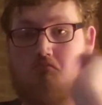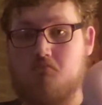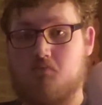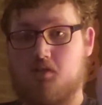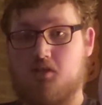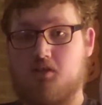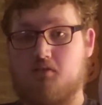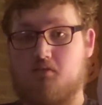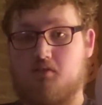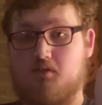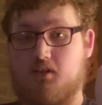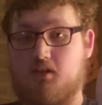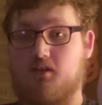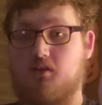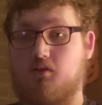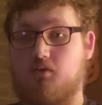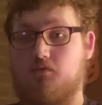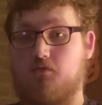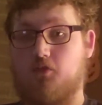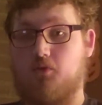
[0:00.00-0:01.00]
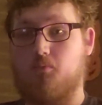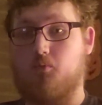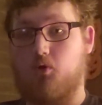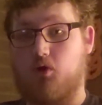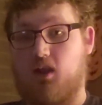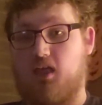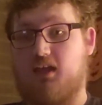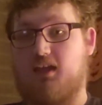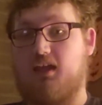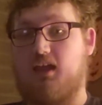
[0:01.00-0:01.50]
yeah, then it'll feel
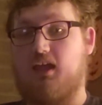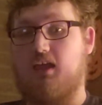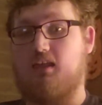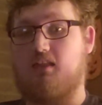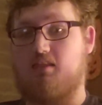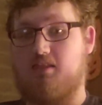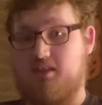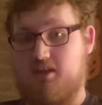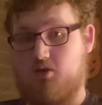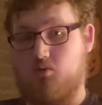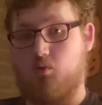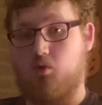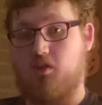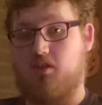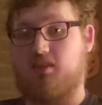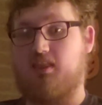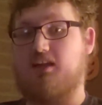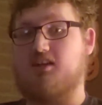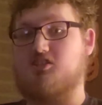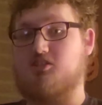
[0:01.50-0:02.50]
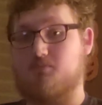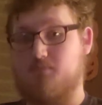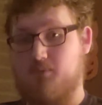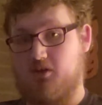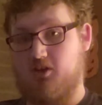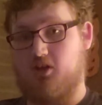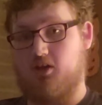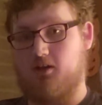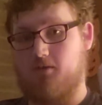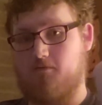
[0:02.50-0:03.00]
more like a sequel slash
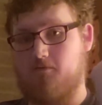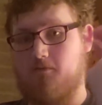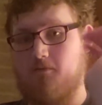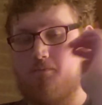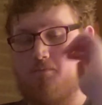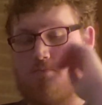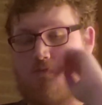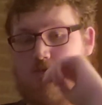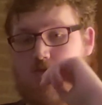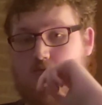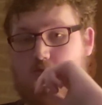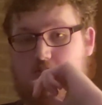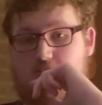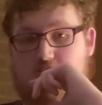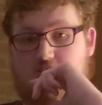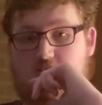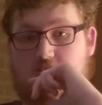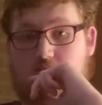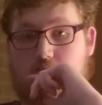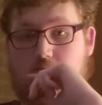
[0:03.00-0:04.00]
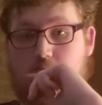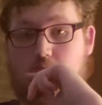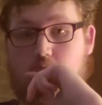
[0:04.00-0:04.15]
spinoff, which